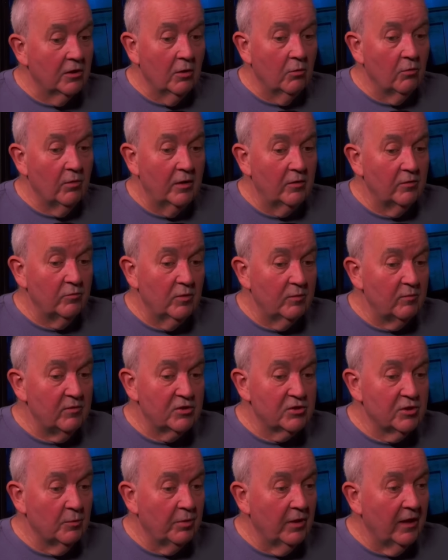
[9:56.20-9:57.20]
to go, and when
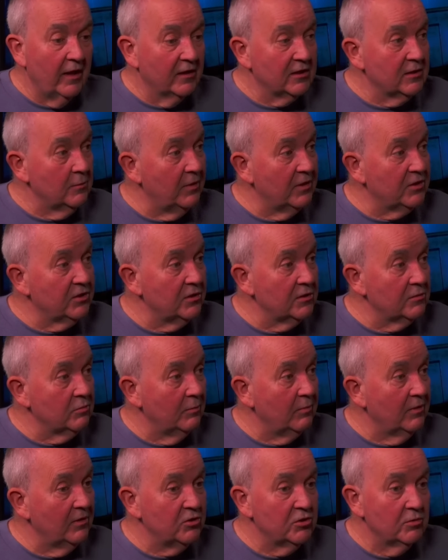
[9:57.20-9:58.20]
we used to play exhibitions,
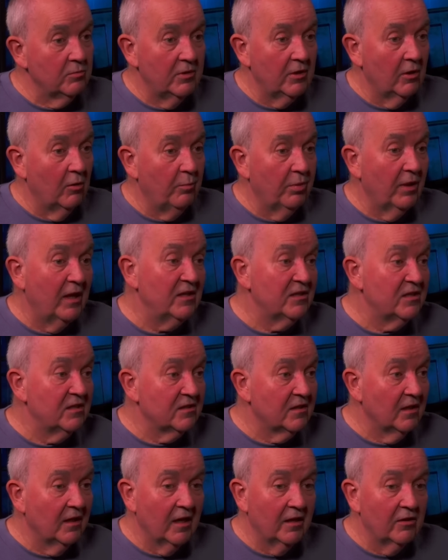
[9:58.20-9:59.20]
we've been, you know,
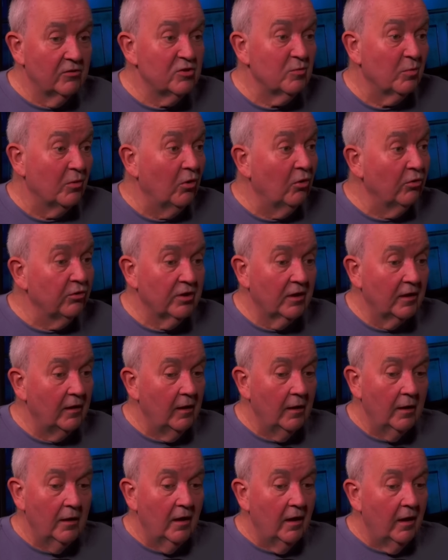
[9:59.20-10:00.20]
places together, Gibraltar,
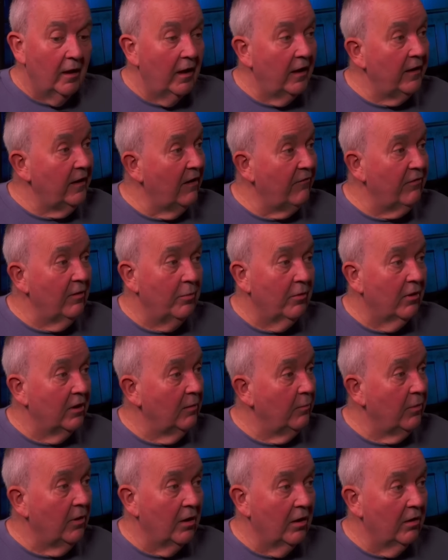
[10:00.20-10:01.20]
and
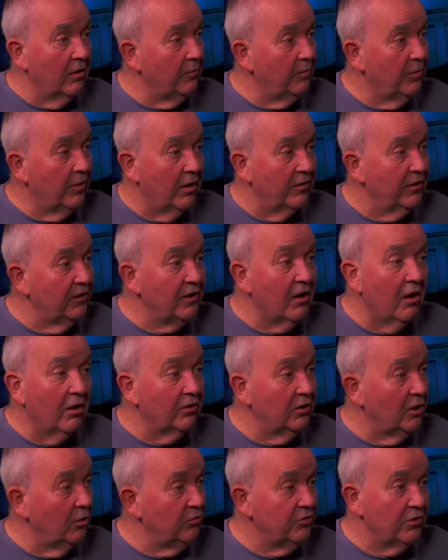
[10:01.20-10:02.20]
everybody bar the
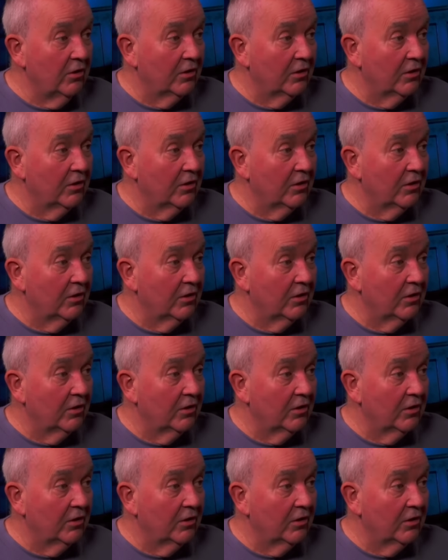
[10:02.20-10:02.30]
dog knew